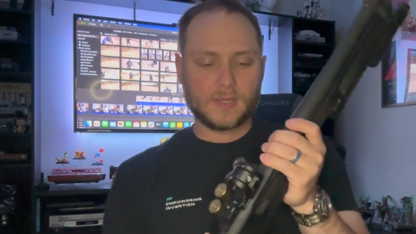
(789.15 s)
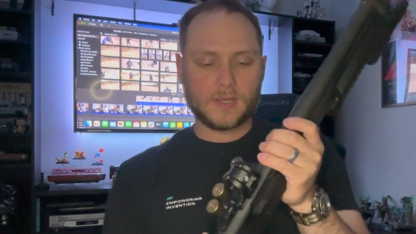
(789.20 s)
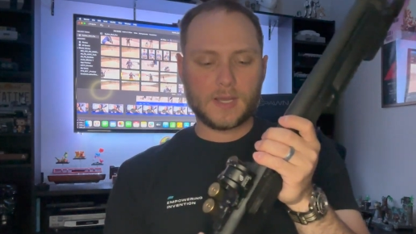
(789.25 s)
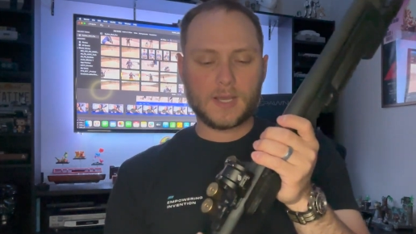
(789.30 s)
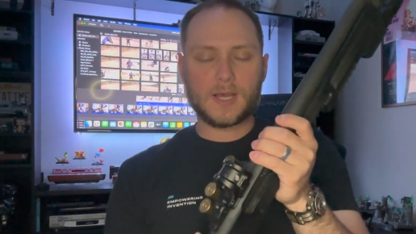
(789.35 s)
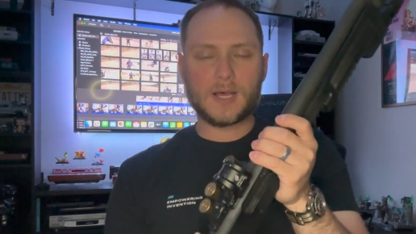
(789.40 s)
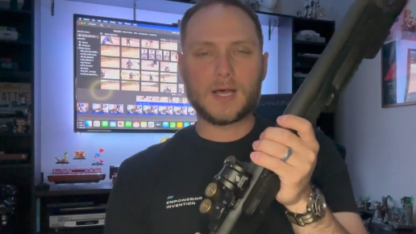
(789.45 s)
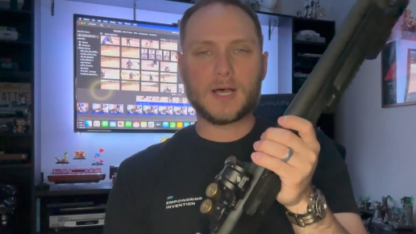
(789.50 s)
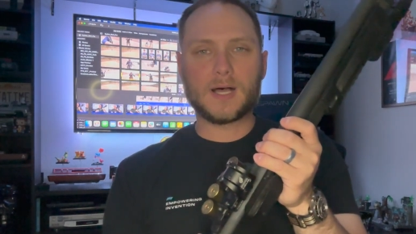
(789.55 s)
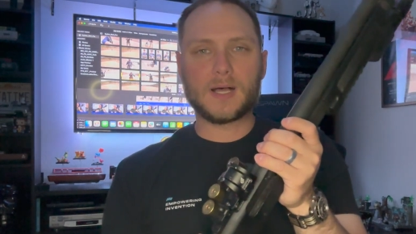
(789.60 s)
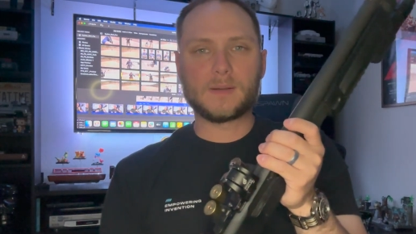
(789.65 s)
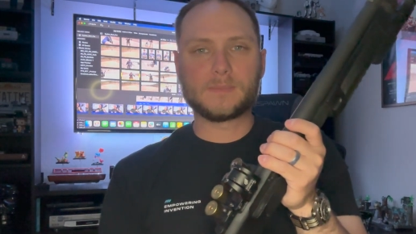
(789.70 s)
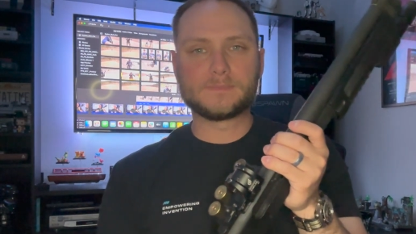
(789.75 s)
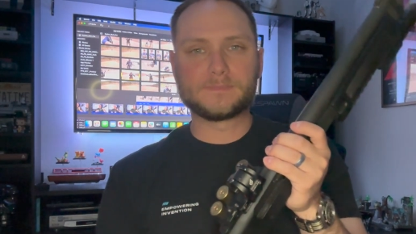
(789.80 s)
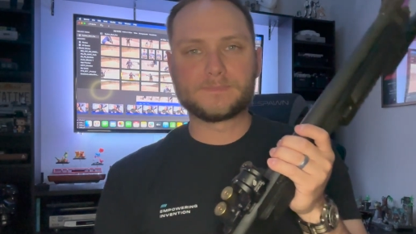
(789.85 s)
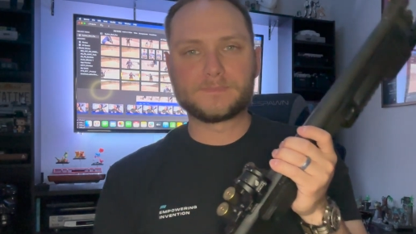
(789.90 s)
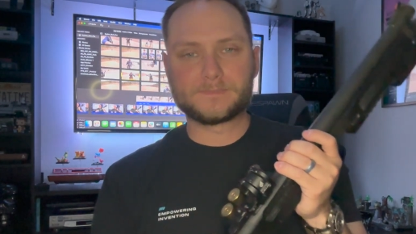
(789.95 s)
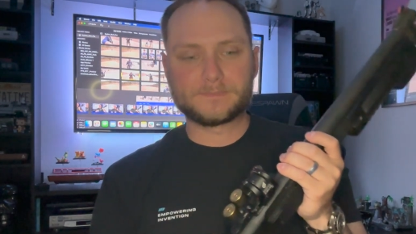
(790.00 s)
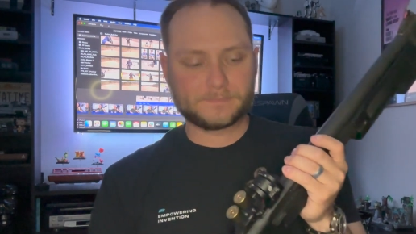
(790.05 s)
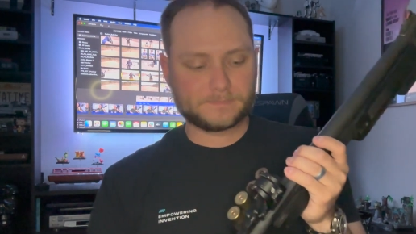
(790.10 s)

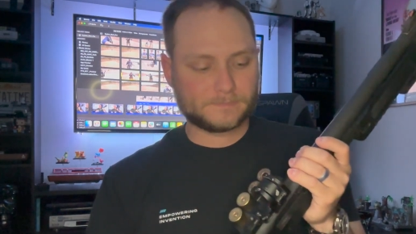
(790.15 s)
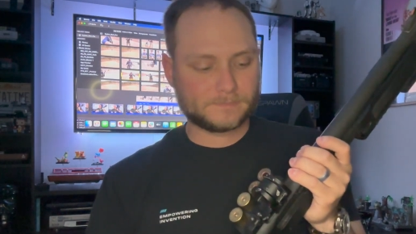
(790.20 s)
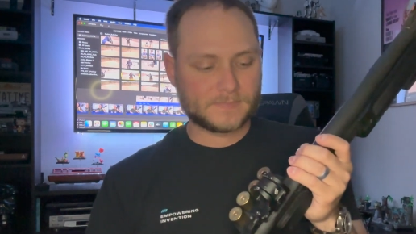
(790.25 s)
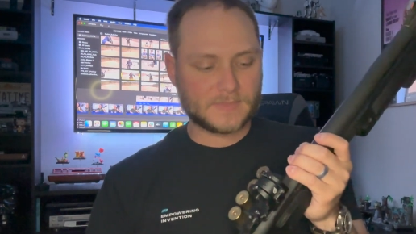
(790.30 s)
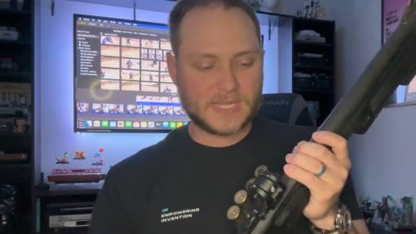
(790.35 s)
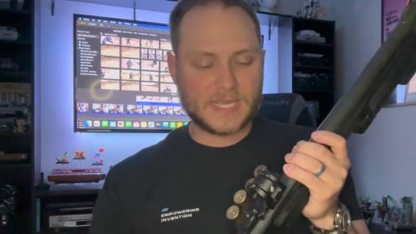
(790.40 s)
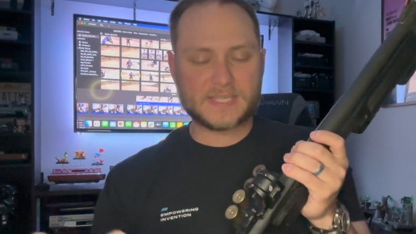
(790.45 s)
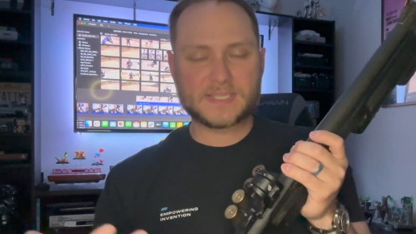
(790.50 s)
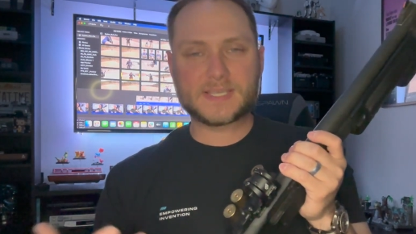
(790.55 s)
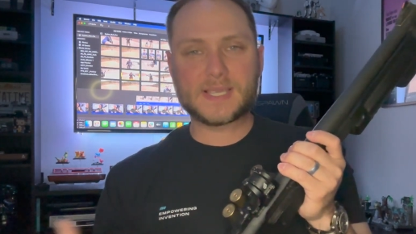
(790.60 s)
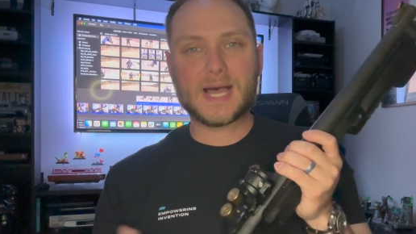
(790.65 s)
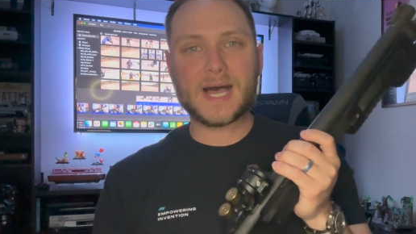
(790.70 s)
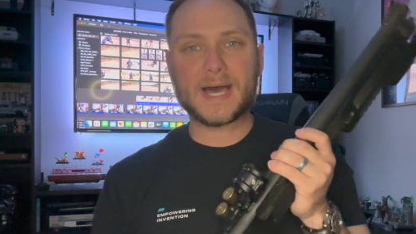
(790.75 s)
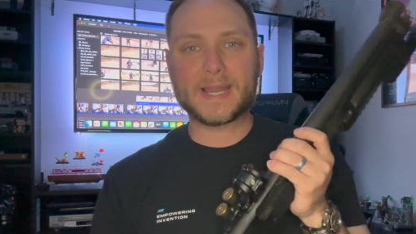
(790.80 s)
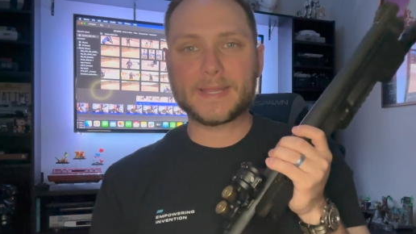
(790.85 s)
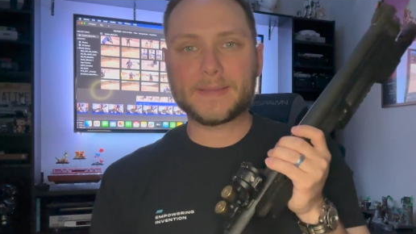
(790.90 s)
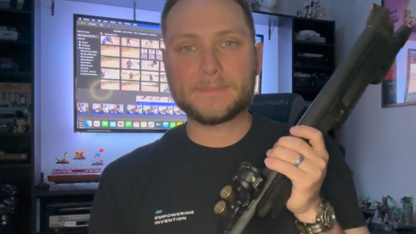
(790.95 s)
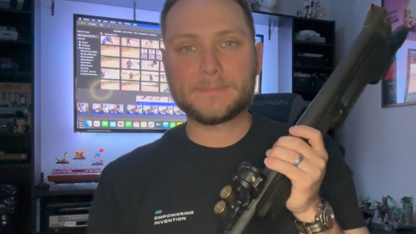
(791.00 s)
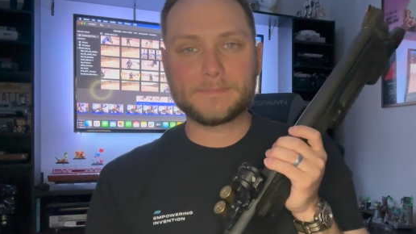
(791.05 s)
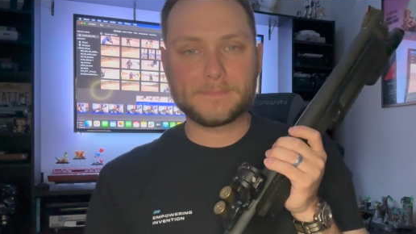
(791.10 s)
it's got
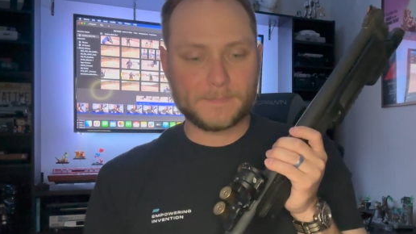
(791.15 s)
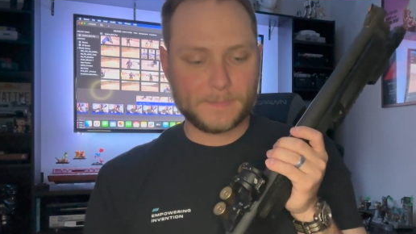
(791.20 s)
it.